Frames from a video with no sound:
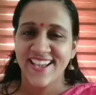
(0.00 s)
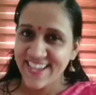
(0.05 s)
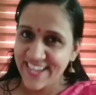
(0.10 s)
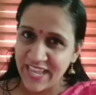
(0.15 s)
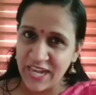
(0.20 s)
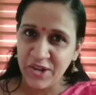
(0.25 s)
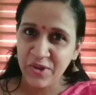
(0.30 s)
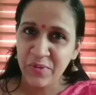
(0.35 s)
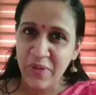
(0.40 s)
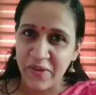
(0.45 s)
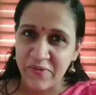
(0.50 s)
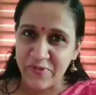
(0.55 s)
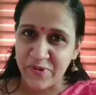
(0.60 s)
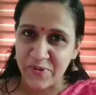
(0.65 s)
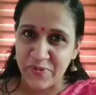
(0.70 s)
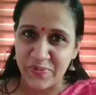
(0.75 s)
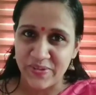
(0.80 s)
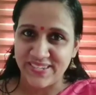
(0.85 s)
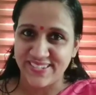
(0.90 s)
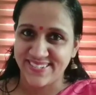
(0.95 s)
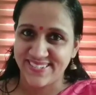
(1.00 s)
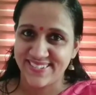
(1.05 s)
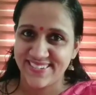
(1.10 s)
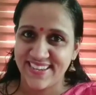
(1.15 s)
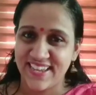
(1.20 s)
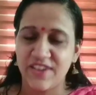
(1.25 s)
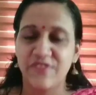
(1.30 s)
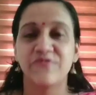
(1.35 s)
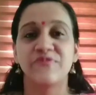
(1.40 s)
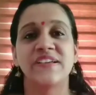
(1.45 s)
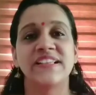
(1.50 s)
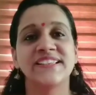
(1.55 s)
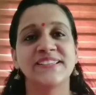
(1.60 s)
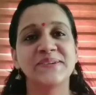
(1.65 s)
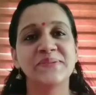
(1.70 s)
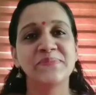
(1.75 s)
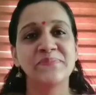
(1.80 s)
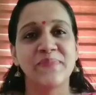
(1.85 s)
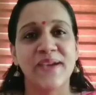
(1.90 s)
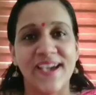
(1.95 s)
Hello everyone,
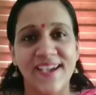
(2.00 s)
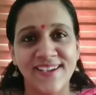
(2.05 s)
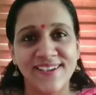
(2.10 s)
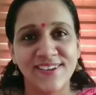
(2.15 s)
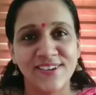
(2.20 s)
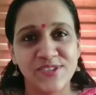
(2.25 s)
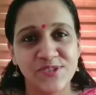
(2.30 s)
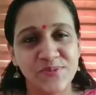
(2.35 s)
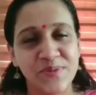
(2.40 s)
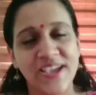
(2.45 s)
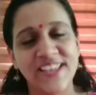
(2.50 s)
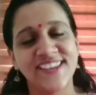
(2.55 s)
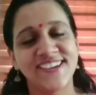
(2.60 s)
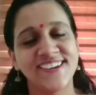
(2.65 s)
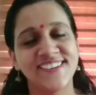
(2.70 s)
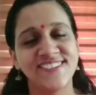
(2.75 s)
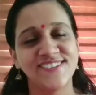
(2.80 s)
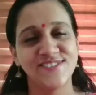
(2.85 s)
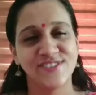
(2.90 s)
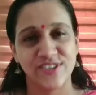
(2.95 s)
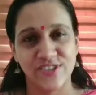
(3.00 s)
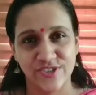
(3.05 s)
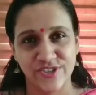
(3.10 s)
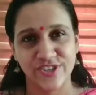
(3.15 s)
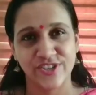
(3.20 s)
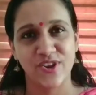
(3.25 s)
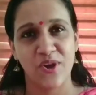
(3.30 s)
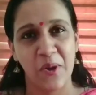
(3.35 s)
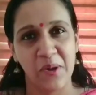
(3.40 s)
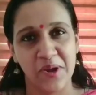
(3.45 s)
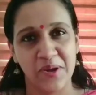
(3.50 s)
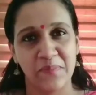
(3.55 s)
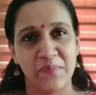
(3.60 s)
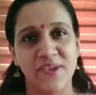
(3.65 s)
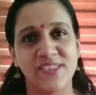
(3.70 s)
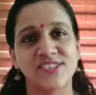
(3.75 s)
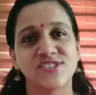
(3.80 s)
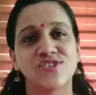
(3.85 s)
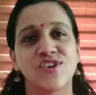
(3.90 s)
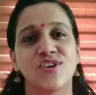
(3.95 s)
welcome back to another session on
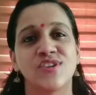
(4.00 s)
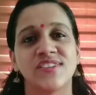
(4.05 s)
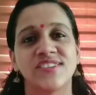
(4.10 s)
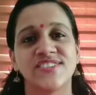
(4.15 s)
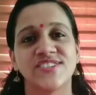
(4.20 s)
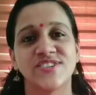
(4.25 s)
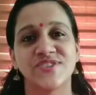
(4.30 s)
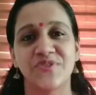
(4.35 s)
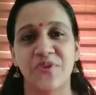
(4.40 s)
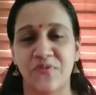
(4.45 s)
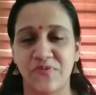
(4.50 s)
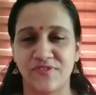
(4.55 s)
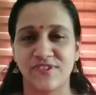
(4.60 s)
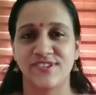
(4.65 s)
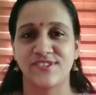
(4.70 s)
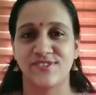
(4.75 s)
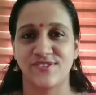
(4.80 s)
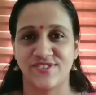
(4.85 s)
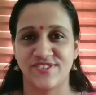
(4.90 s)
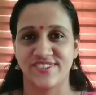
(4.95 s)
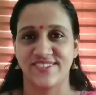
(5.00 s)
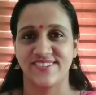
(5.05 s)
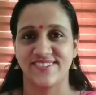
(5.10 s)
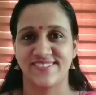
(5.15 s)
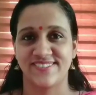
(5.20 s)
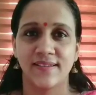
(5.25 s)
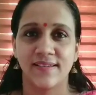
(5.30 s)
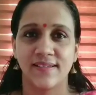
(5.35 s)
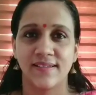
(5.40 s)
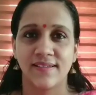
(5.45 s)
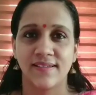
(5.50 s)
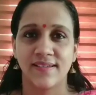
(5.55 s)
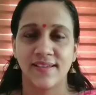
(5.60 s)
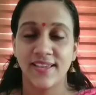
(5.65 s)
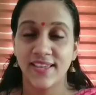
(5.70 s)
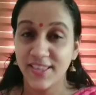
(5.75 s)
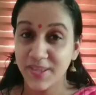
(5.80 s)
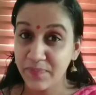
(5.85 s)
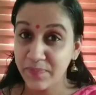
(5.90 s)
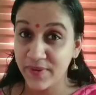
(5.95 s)
methodology of literature.
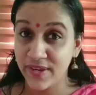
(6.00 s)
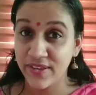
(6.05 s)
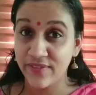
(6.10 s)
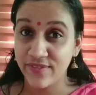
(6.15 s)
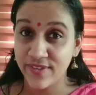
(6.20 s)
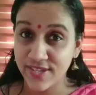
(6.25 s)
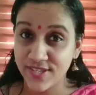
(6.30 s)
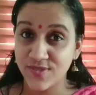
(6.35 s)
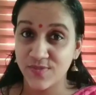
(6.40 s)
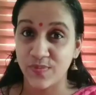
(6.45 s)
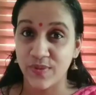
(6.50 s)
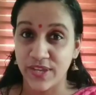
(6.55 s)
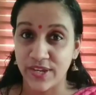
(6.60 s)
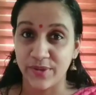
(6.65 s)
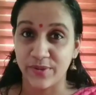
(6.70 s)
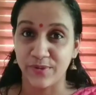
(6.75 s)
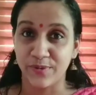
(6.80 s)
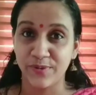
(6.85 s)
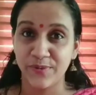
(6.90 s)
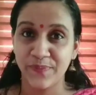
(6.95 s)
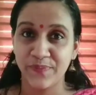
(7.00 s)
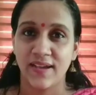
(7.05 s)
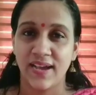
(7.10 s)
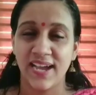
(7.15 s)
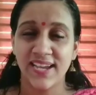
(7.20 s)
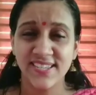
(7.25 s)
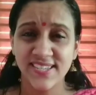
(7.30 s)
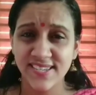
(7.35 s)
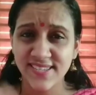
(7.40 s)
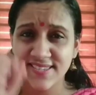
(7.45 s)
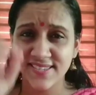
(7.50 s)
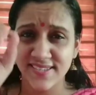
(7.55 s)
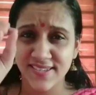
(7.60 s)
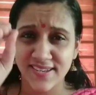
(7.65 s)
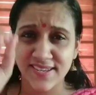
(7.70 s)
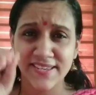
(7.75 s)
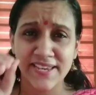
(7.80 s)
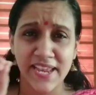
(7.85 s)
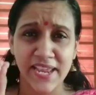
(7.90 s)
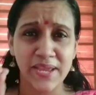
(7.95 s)
In the previous video, I
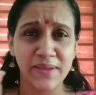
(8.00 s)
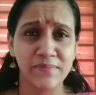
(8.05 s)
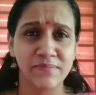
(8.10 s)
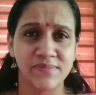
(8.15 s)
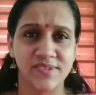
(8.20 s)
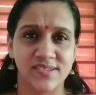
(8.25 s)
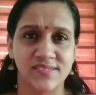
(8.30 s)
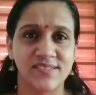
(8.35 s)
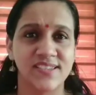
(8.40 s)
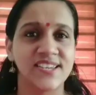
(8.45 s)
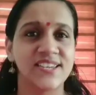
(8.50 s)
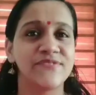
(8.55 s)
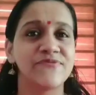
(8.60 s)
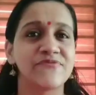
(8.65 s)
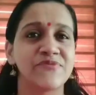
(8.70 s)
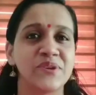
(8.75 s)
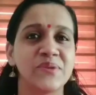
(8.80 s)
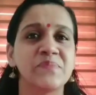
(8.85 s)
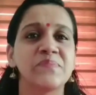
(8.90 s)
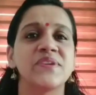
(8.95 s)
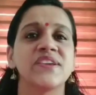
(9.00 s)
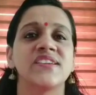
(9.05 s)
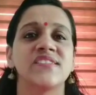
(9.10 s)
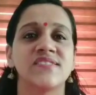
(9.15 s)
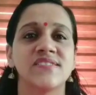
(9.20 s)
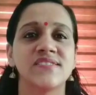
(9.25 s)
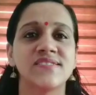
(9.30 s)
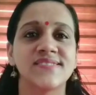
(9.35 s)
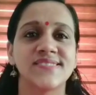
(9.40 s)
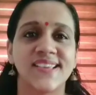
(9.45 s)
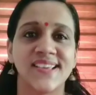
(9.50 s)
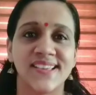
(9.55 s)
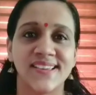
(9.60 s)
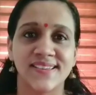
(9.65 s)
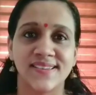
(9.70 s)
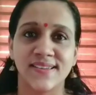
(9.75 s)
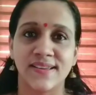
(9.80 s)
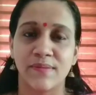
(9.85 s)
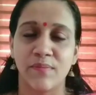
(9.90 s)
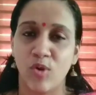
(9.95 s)
just named the different periods
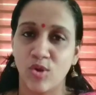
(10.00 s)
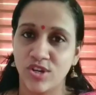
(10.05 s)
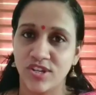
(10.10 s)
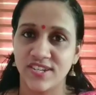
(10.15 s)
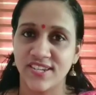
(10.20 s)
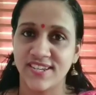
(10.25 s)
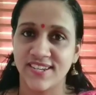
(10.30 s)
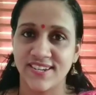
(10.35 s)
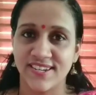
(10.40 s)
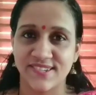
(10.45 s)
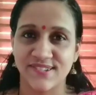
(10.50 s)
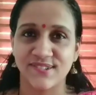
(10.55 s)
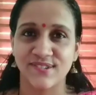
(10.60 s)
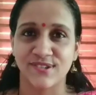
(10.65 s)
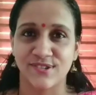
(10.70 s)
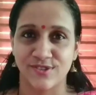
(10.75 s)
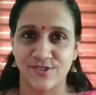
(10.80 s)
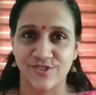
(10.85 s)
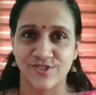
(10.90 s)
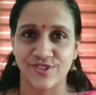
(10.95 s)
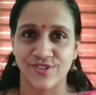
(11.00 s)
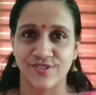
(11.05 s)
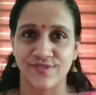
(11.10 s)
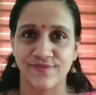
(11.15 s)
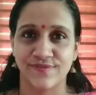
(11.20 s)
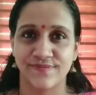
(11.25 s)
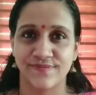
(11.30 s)
in modern English literature.